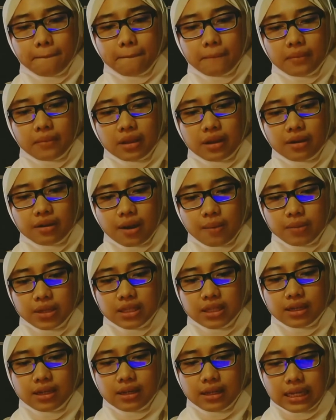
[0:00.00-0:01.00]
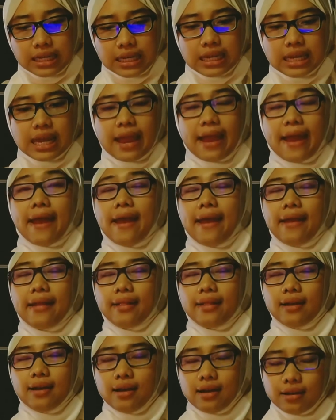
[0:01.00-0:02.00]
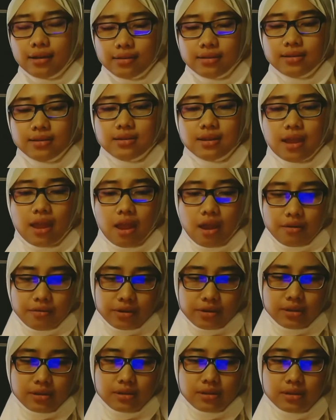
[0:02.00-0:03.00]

grammatically and other errors.